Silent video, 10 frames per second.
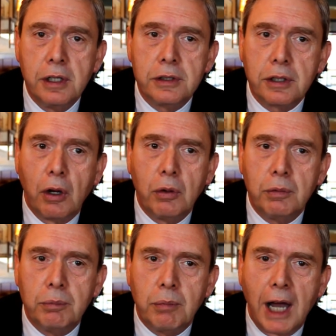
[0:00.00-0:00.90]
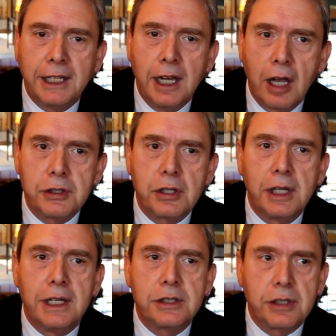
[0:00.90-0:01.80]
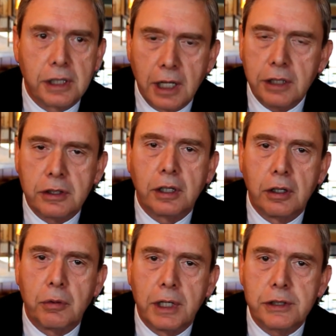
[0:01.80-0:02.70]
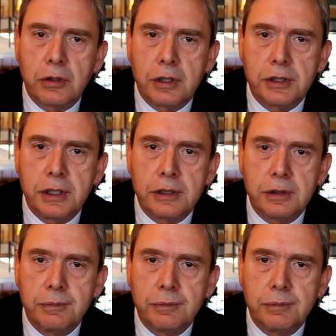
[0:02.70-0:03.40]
So my counsel is to get to good resources.